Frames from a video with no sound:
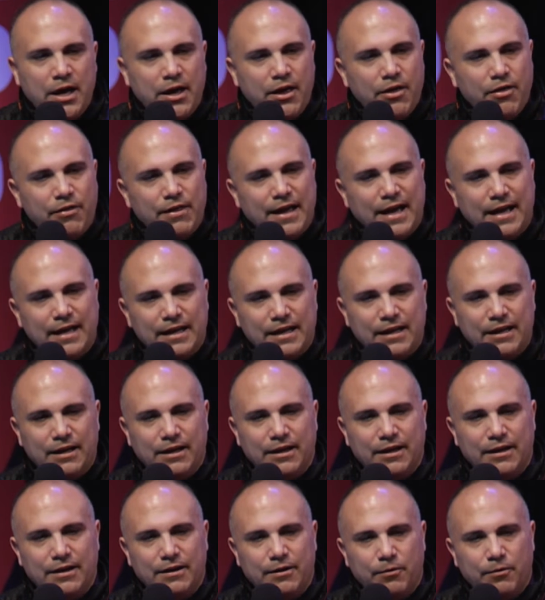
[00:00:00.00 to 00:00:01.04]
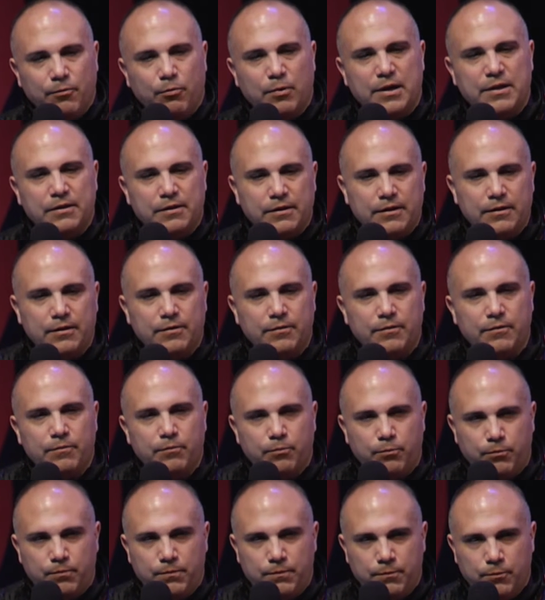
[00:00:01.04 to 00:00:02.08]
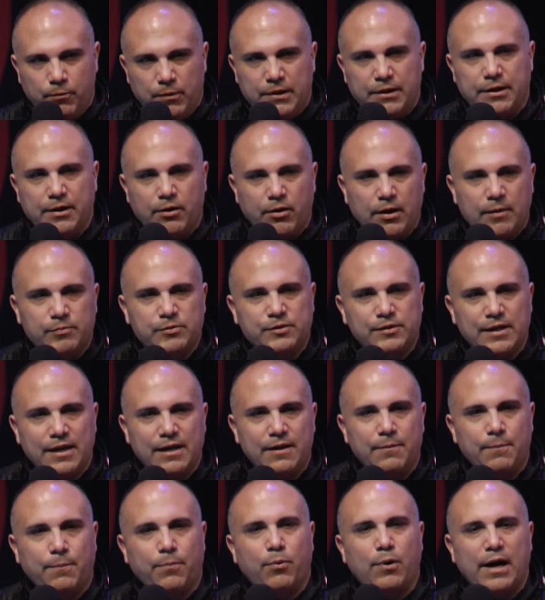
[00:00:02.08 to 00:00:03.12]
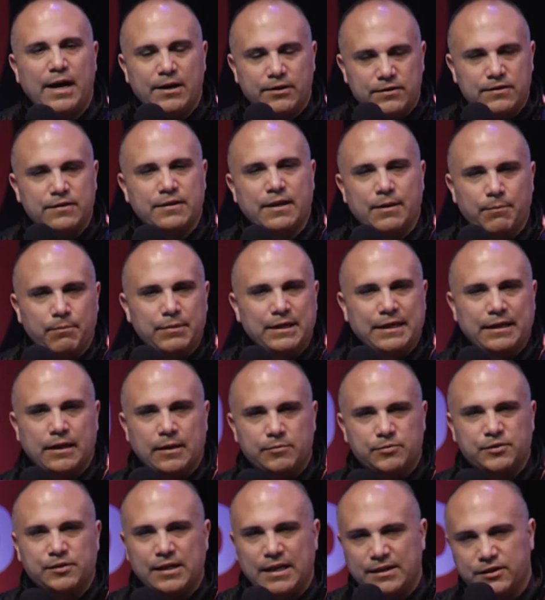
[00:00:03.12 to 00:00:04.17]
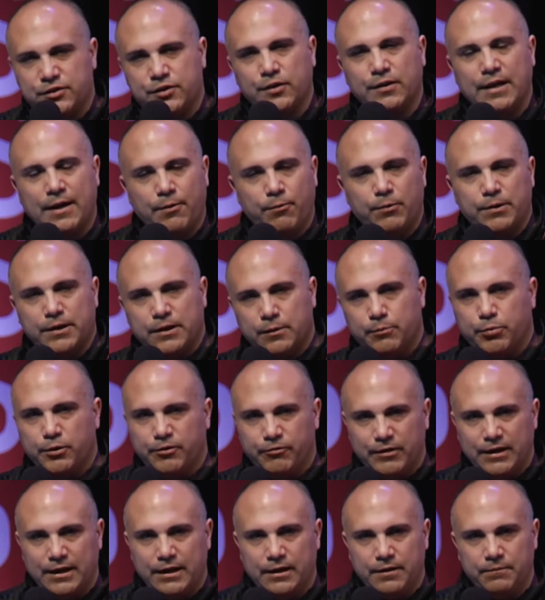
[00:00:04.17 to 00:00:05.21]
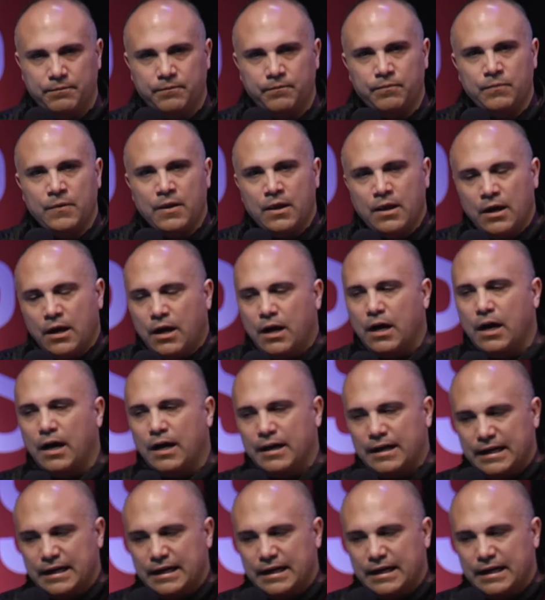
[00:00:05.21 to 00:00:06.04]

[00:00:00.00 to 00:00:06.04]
that when they're upset prior to them being upset so that we could prevent it.